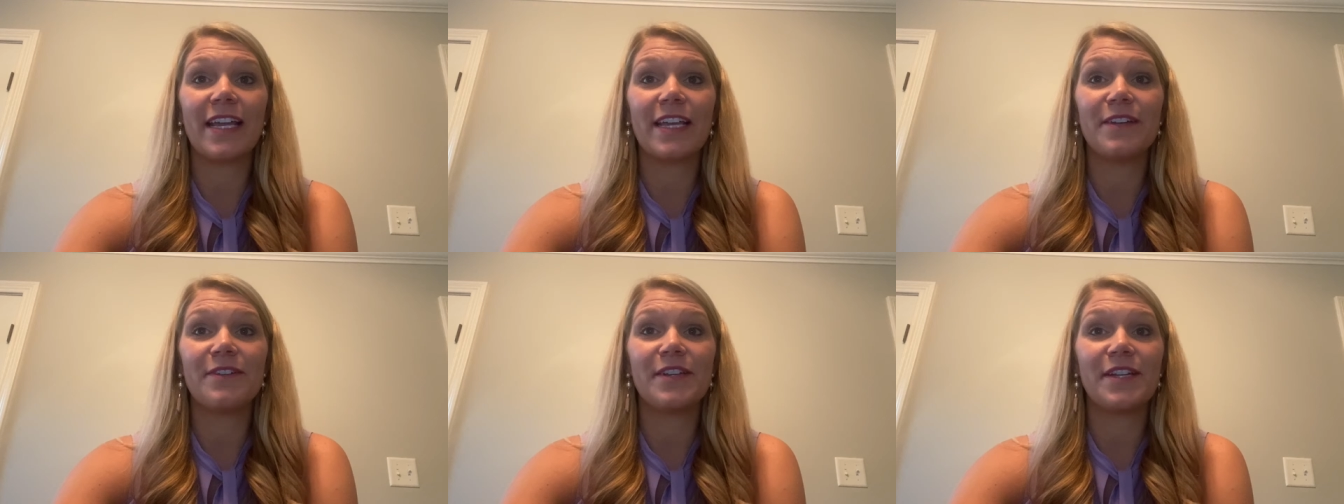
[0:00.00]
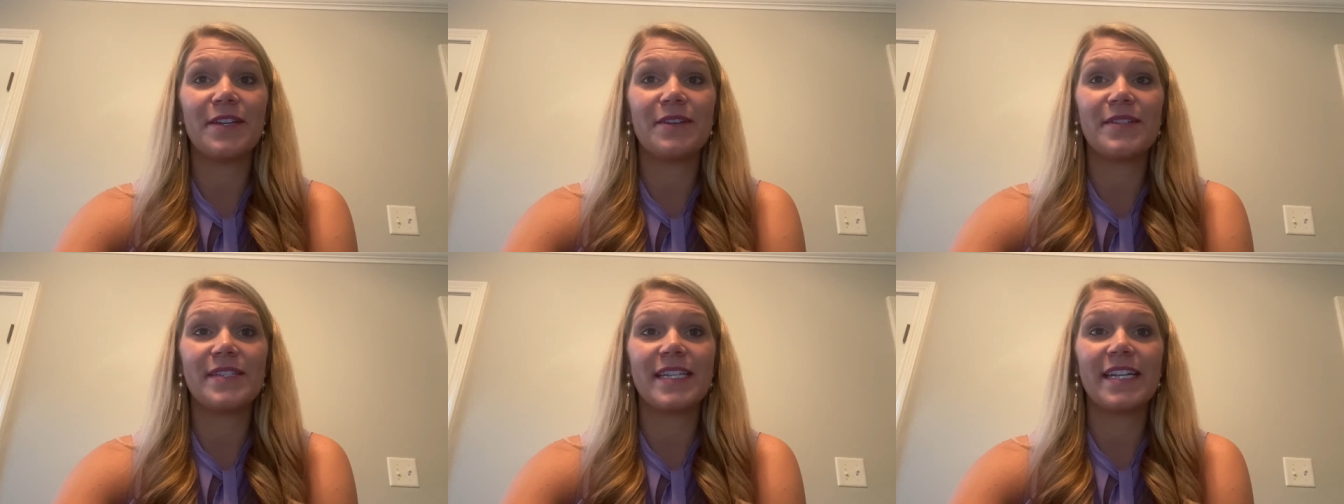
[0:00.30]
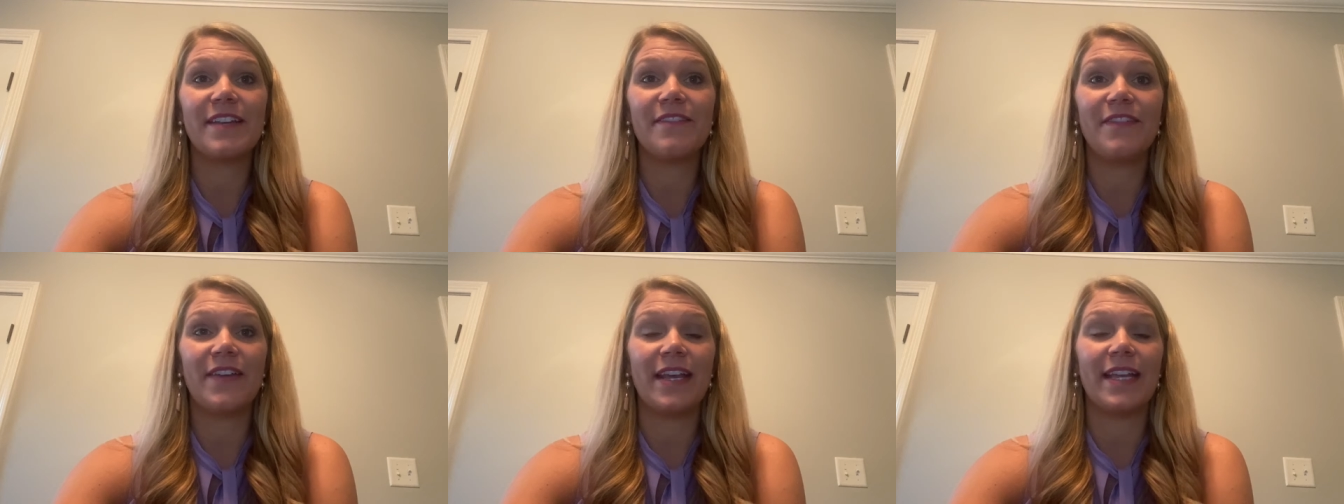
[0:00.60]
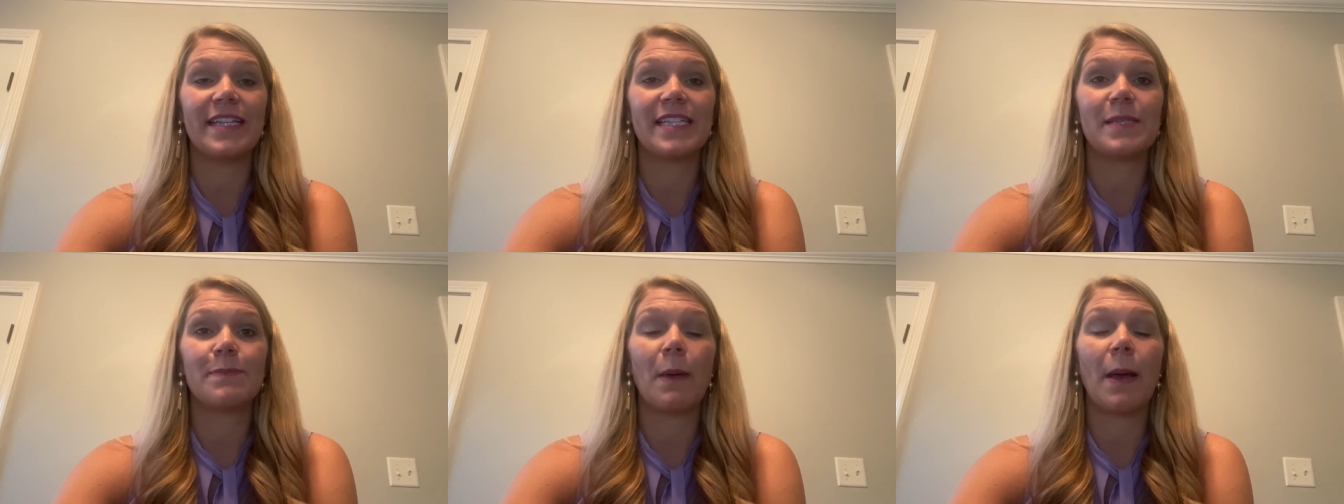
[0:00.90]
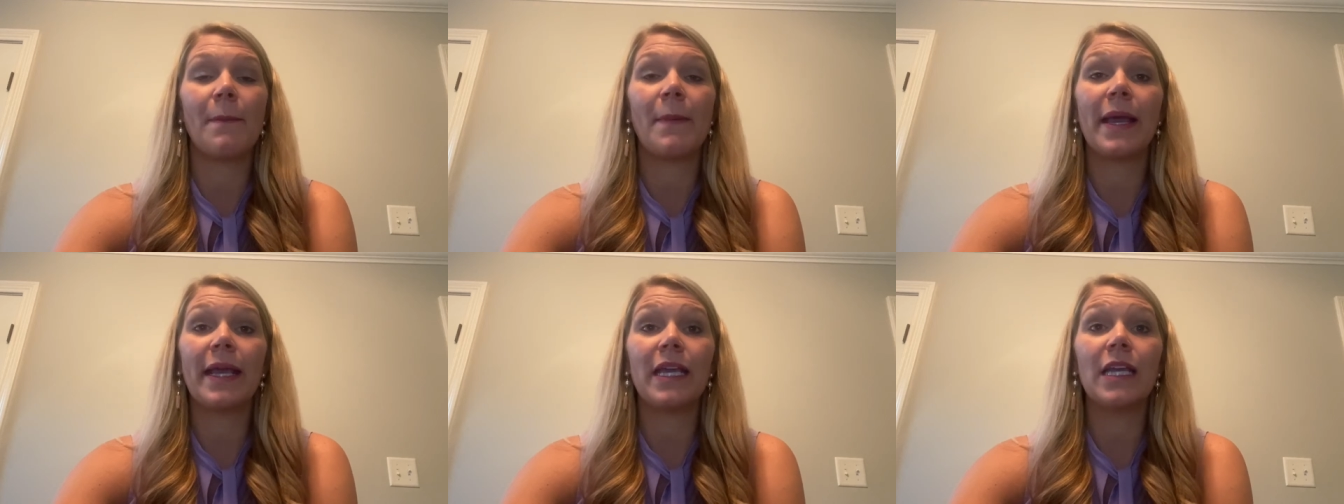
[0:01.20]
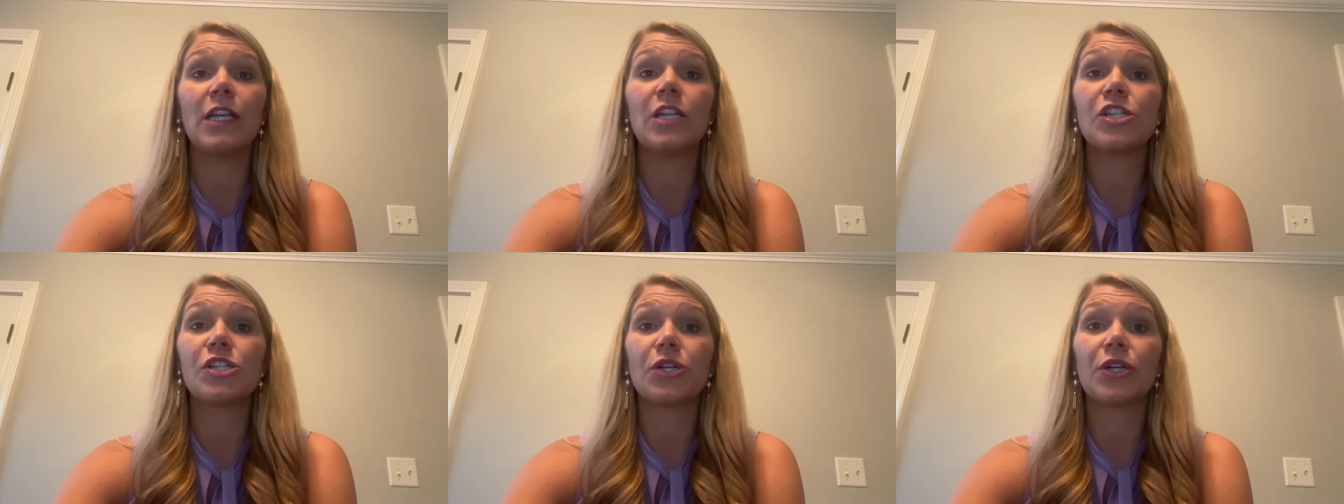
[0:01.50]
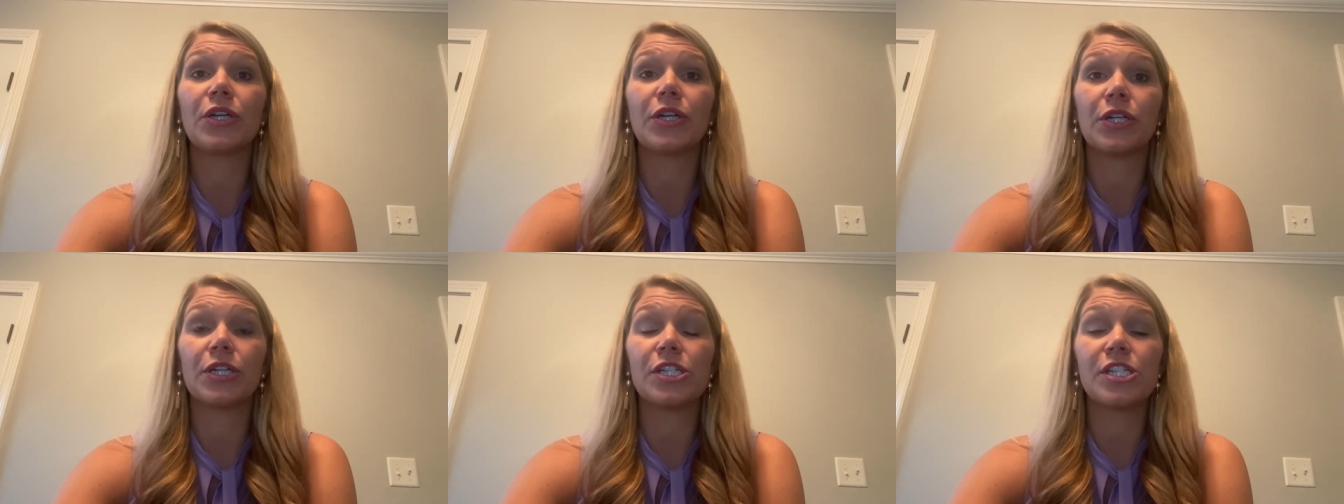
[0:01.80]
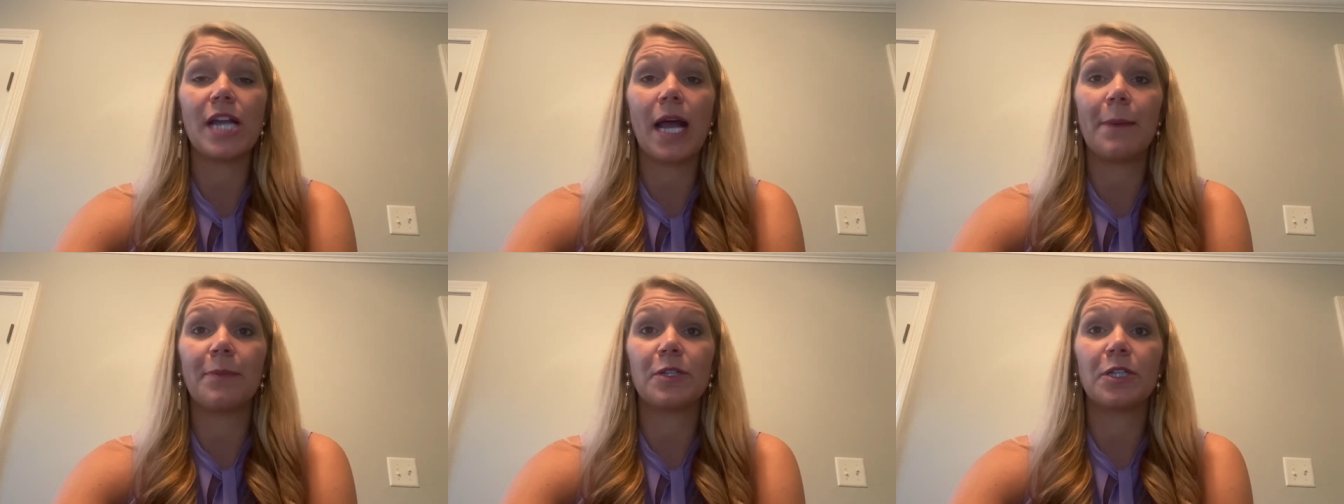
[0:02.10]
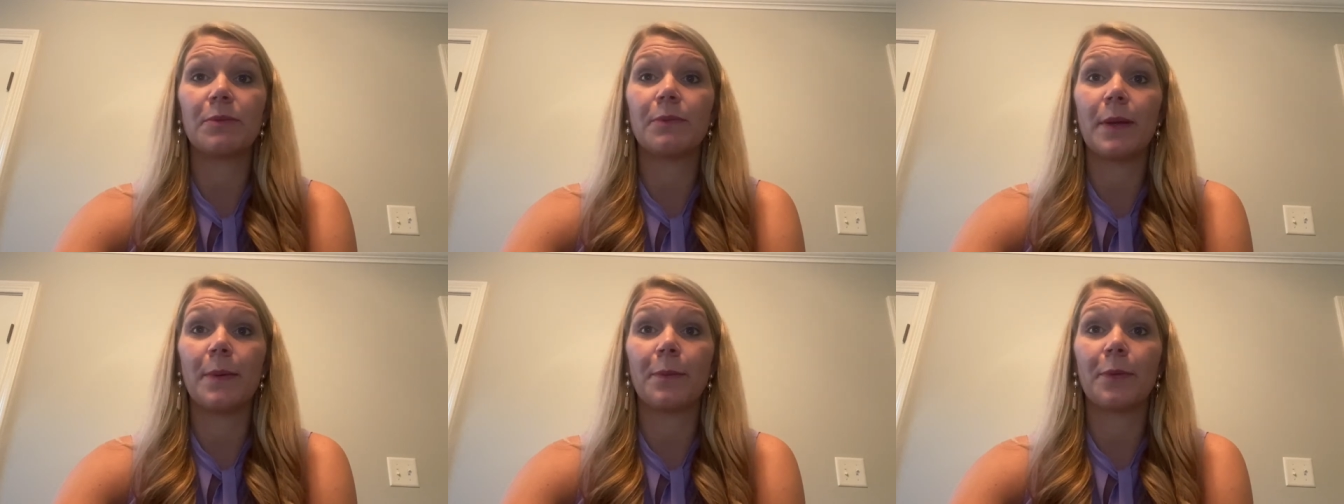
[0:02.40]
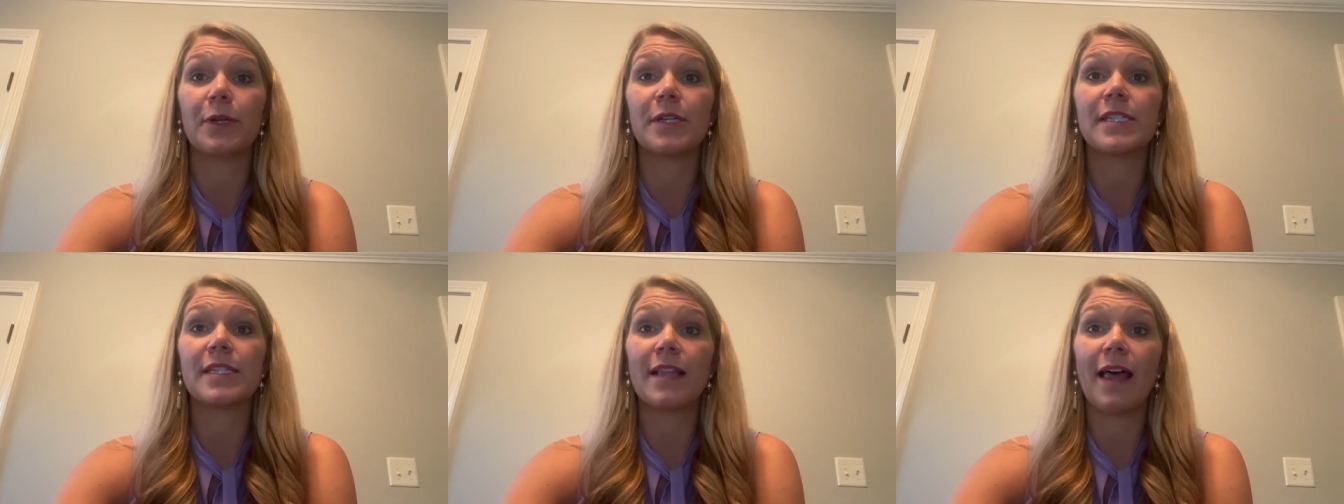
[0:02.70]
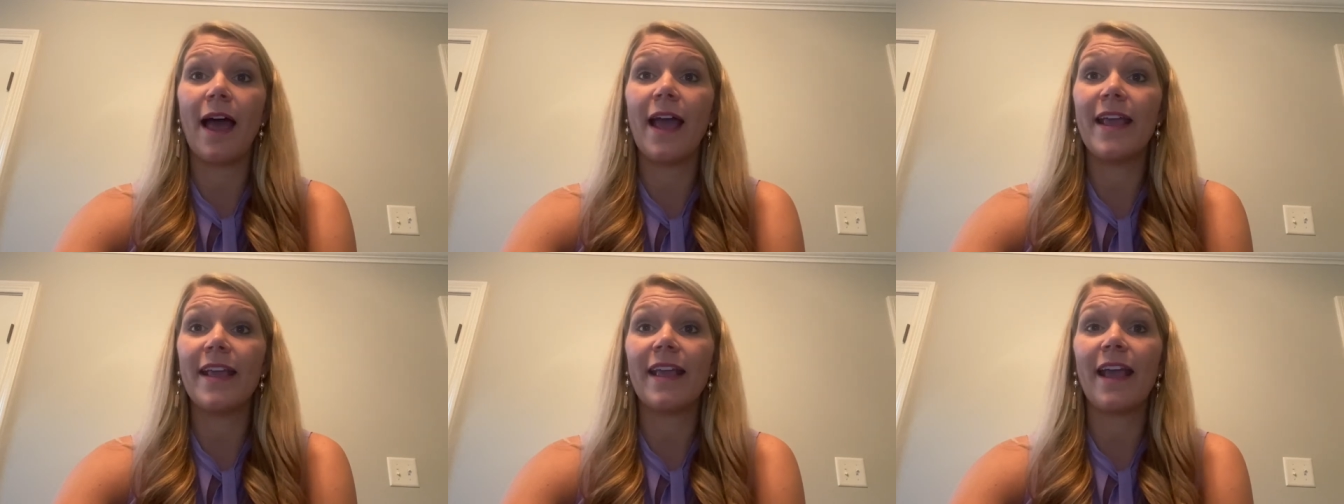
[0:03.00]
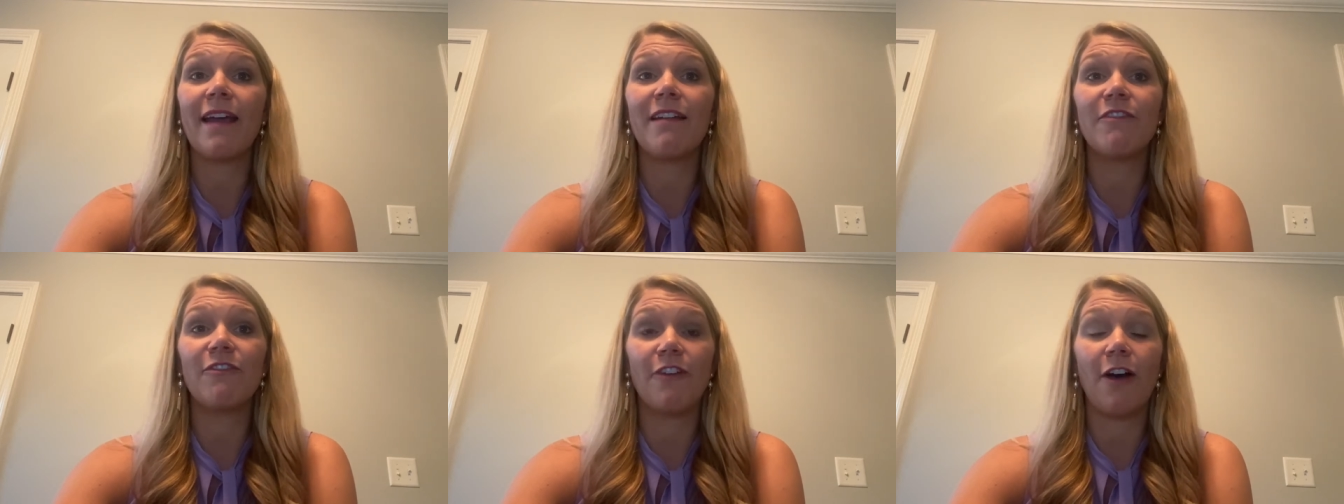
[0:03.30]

U news and events by making sure your chapter members like and